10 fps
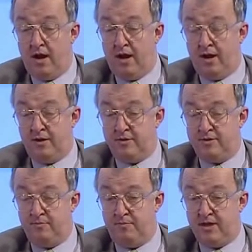
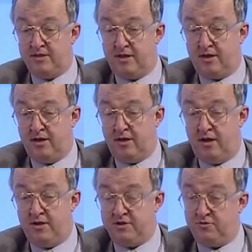And basically,
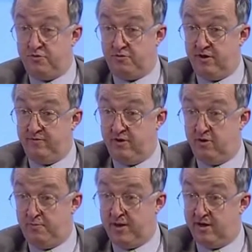Article 3 of the
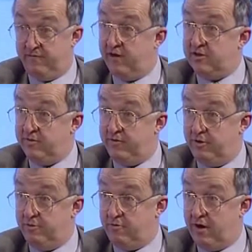European Convention of
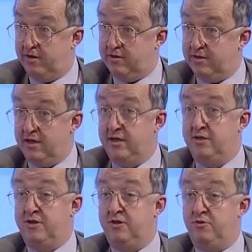Human Rights
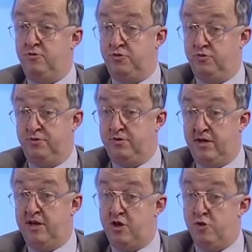is that you
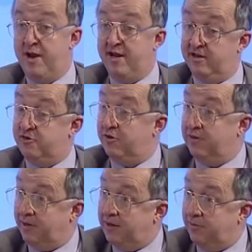shouldn't inhumanely
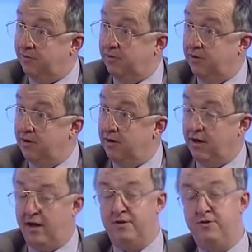treat people
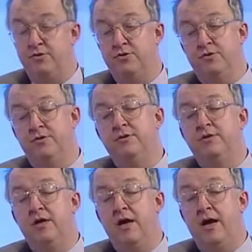and you
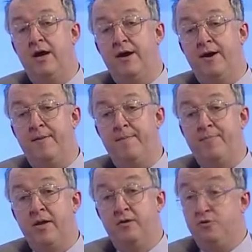shouldn't
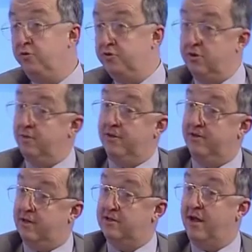torture them
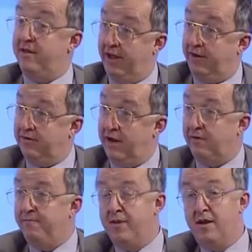and things like that.
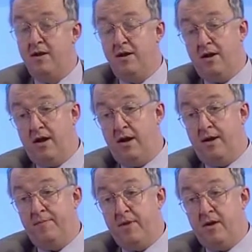
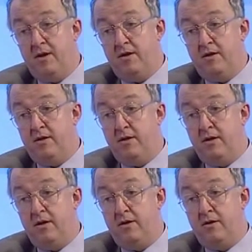Now,
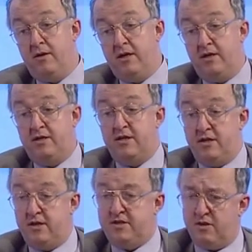
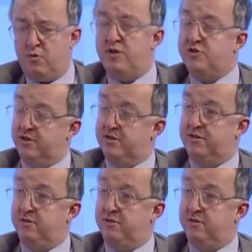it's a question as